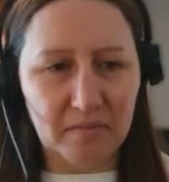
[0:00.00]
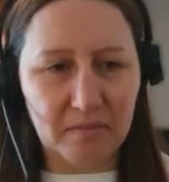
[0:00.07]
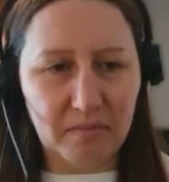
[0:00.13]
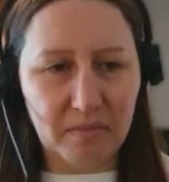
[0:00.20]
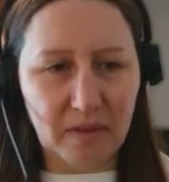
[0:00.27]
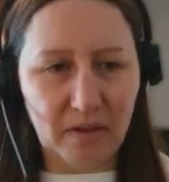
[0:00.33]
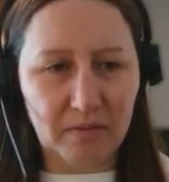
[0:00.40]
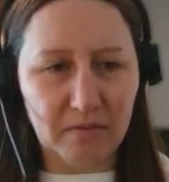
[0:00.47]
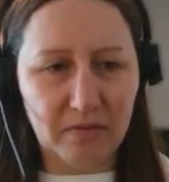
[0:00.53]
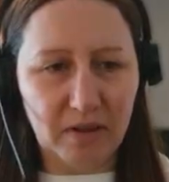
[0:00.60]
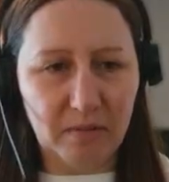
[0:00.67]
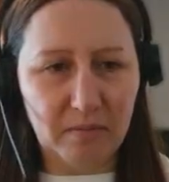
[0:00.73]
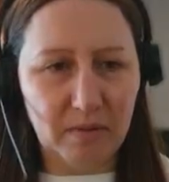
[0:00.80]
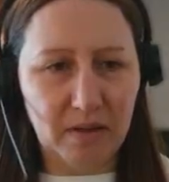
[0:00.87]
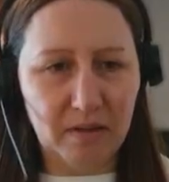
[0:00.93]
I've had
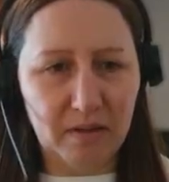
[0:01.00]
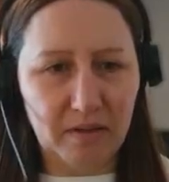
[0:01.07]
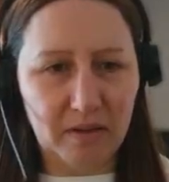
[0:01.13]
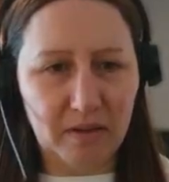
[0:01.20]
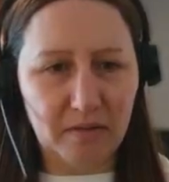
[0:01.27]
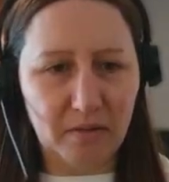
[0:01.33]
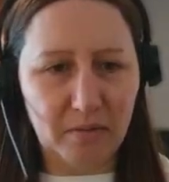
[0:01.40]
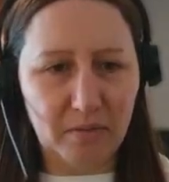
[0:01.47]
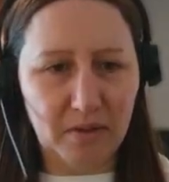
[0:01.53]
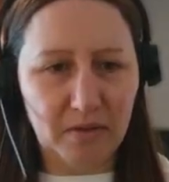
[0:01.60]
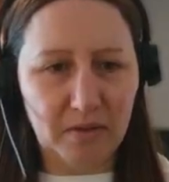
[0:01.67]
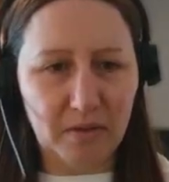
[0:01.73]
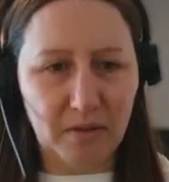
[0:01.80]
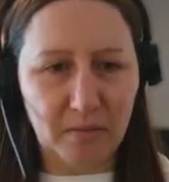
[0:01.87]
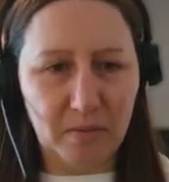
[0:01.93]
feedback that this room is
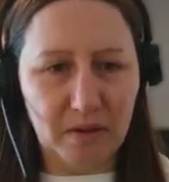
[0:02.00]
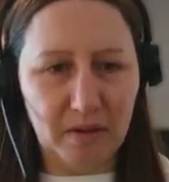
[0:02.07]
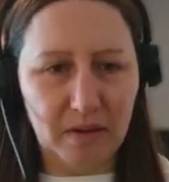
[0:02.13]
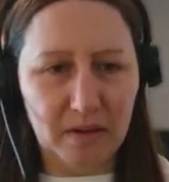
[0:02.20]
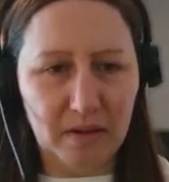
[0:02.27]
too big.